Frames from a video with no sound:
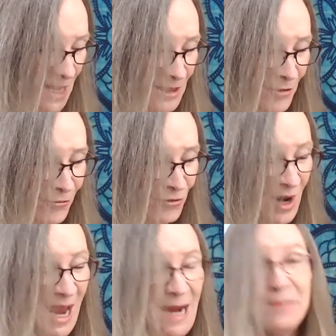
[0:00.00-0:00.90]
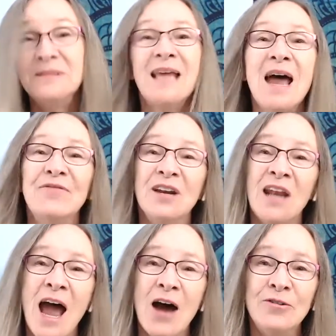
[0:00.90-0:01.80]
The flames have
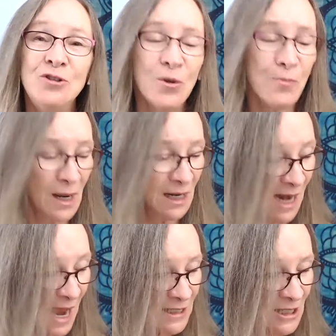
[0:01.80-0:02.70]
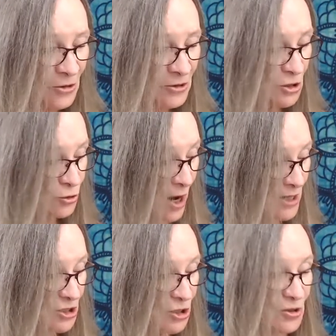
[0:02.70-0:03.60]
allowed your molecular
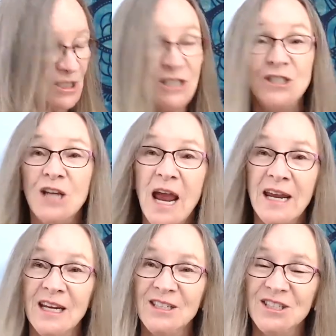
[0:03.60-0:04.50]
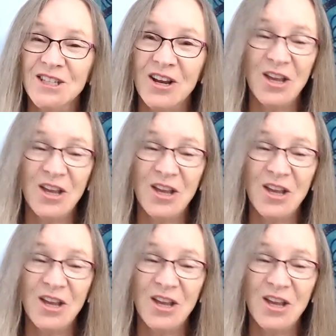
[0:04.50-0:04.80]
structure to change.